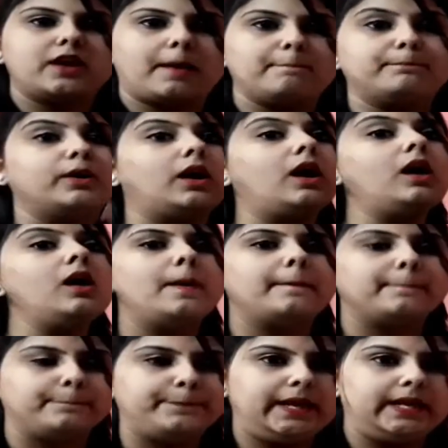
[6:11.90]
number
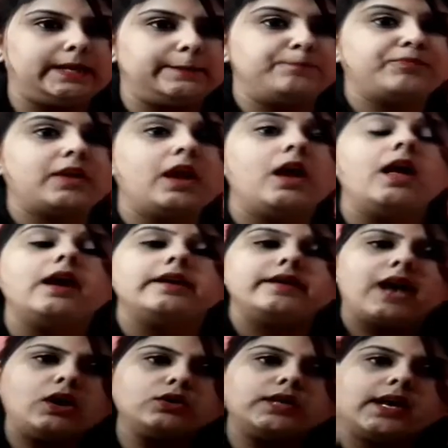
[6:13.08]
B.
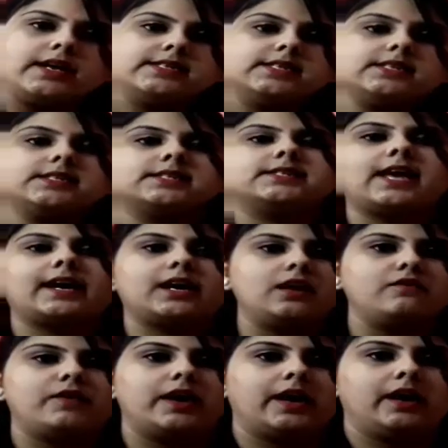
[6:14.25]
Now there is a second
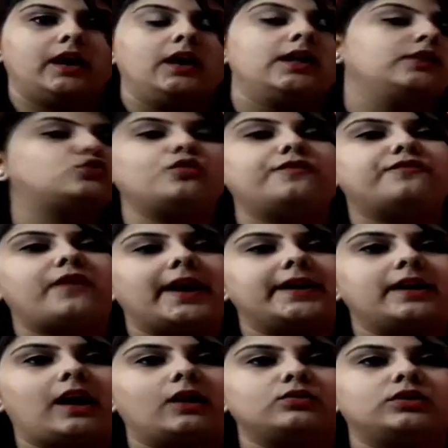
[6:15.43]
way to find
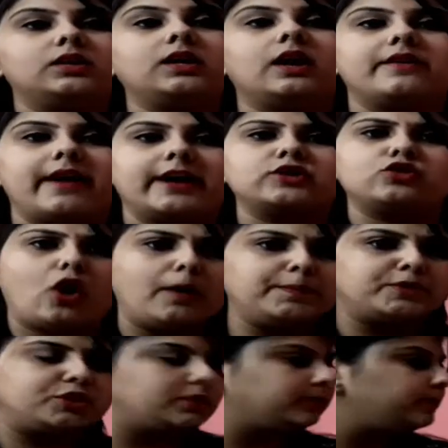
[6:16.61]
out the correct
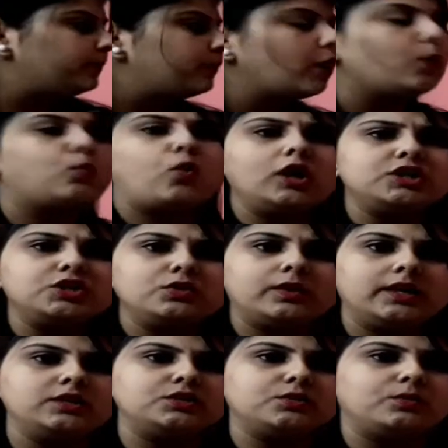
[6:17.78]
option. What you
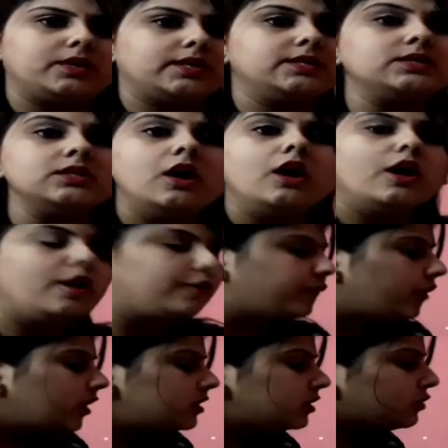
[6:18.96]
can do is,
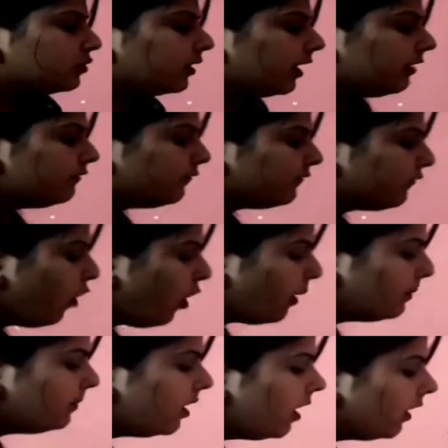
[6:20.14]
first you can
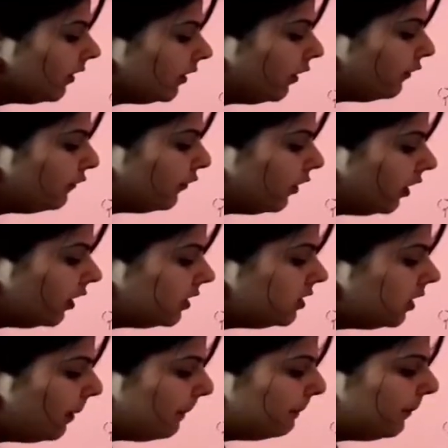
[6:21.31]
form the word
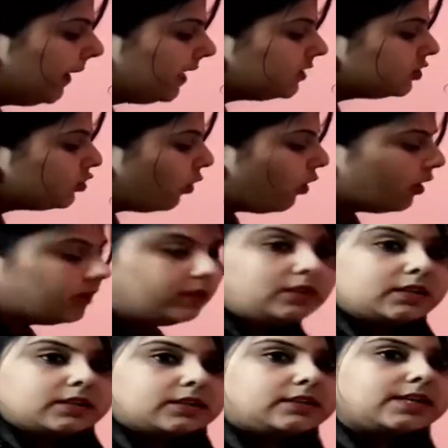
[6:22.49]
based on
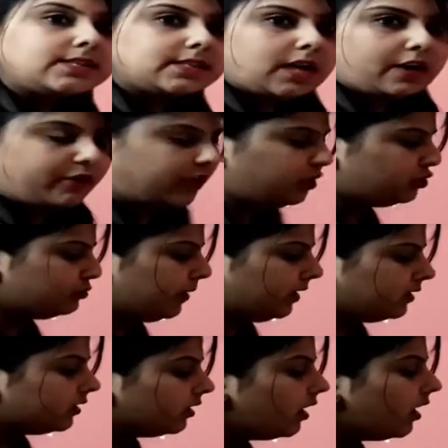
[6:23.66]
this
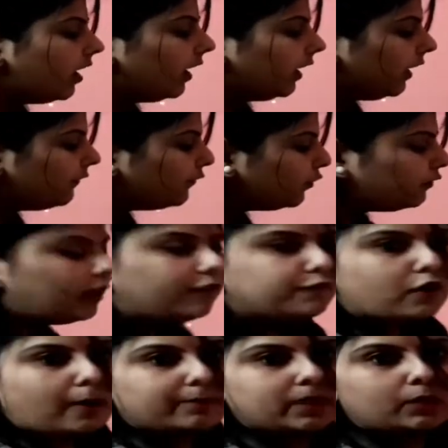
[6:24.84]
arrangement. If you will
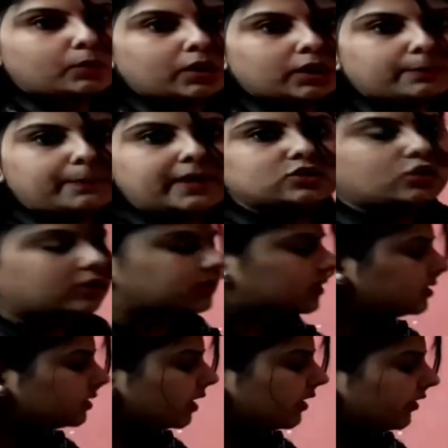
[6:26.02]
form the word based on
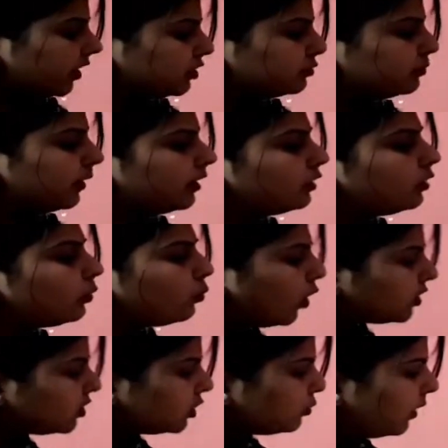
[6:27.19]
this arrangement, what
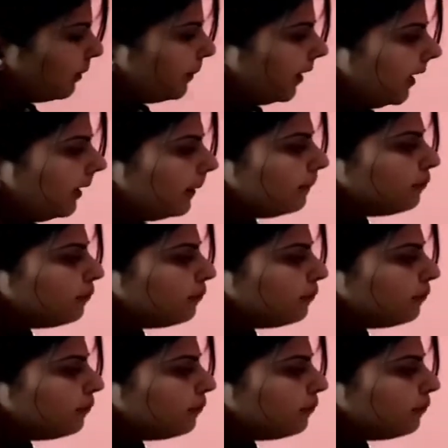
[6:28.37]
it will be?